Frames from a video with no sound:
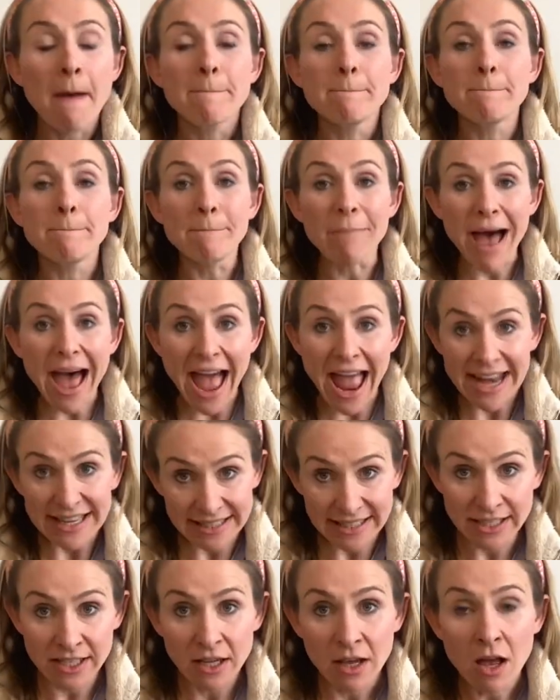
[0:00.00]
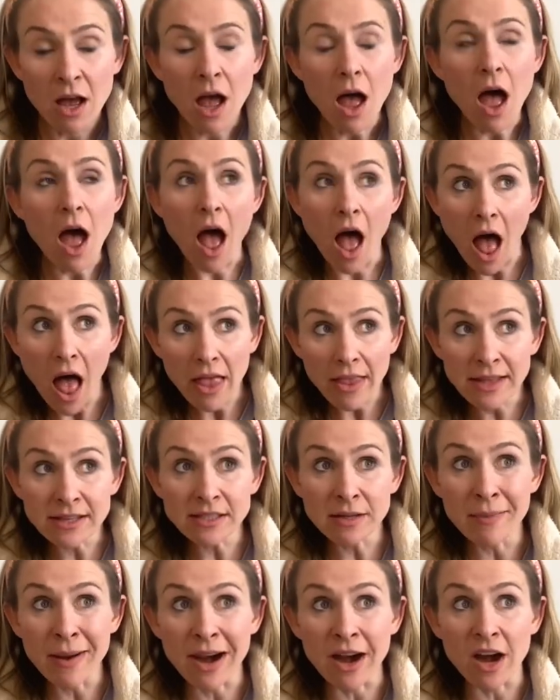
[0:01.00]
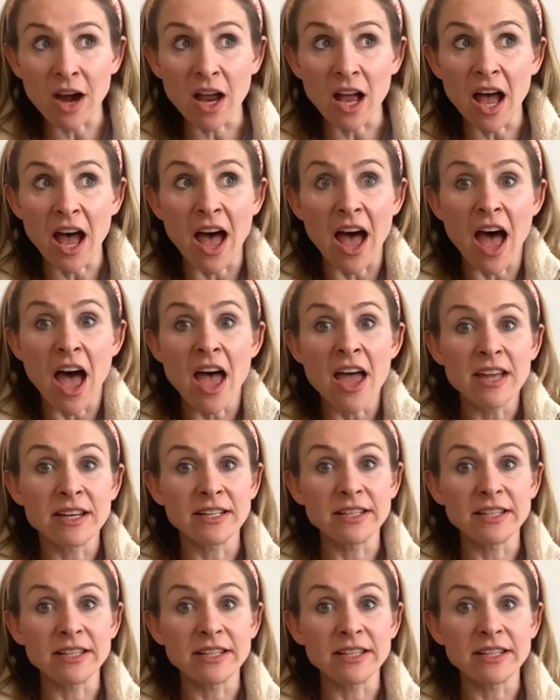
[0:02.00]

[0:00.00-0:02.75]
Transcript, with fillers: But Holland America